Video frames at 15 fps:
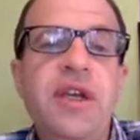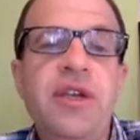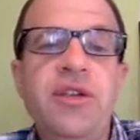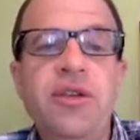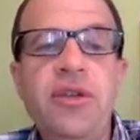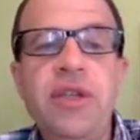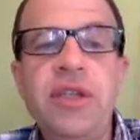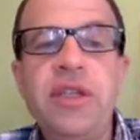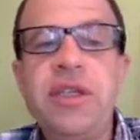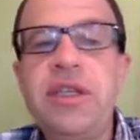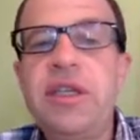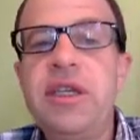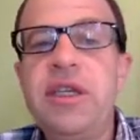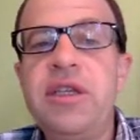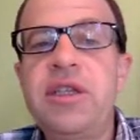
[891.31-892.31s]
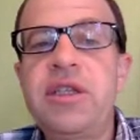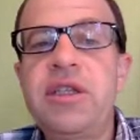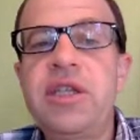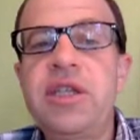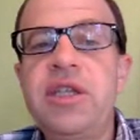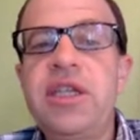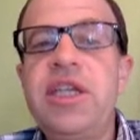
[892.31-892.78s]
So this is
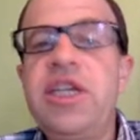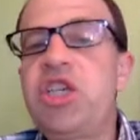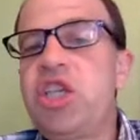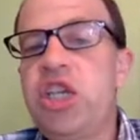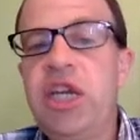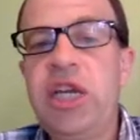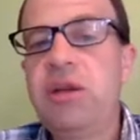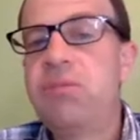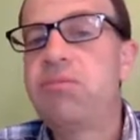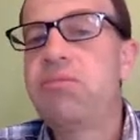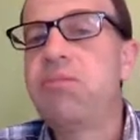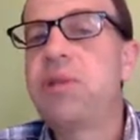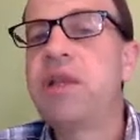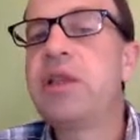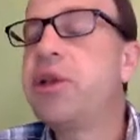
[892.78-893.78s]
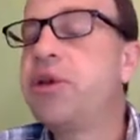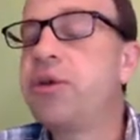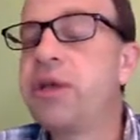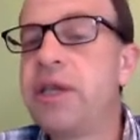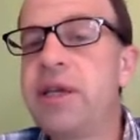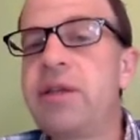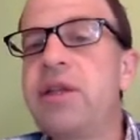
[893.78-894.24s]
the teaching,
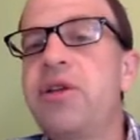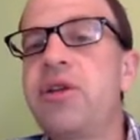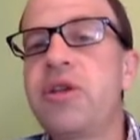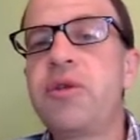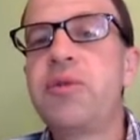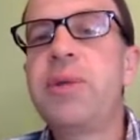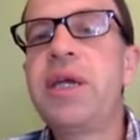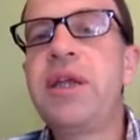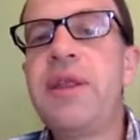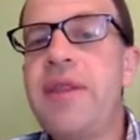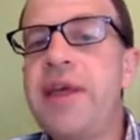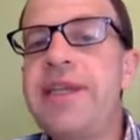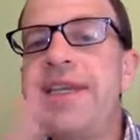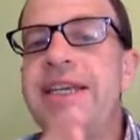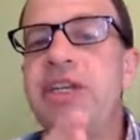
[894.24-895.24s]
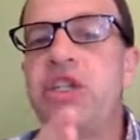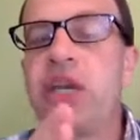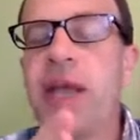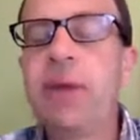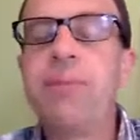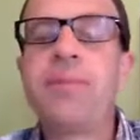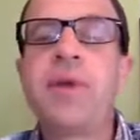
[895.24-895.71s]
literally it would be the
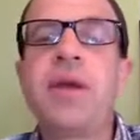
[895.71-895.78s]
teaching.